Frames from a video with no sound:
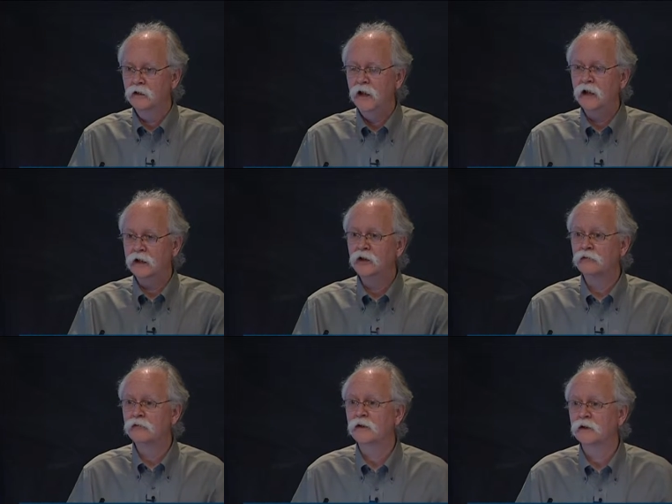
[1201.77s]
and
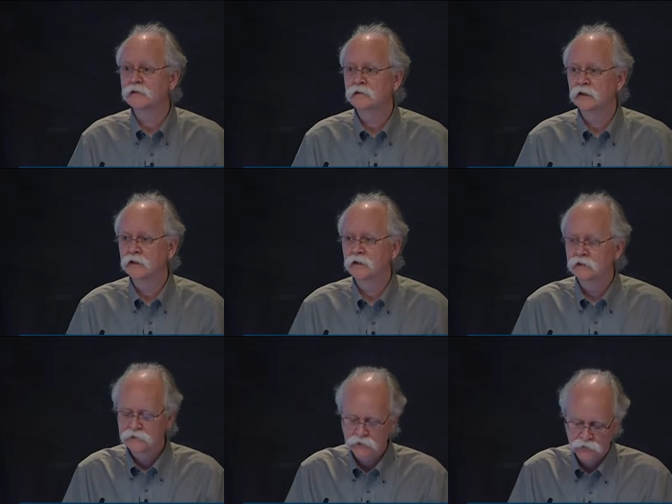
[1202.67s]
interference that it,
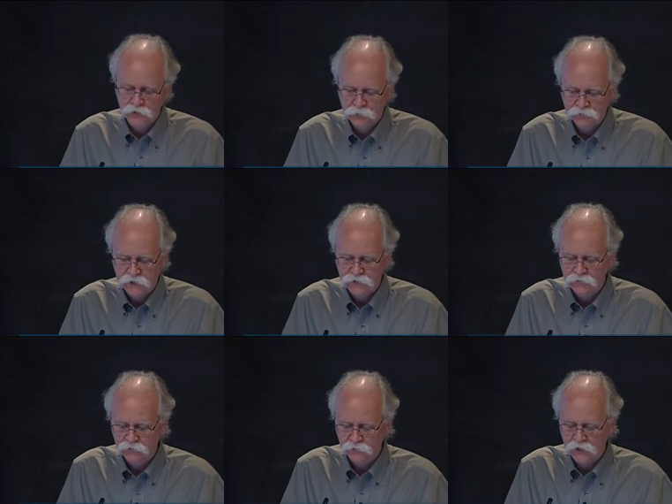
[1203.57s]
uh, it prevents you
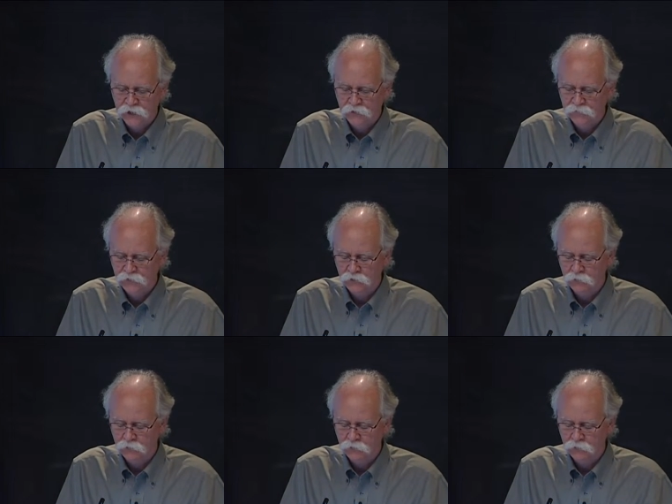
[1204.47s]
from getting a, a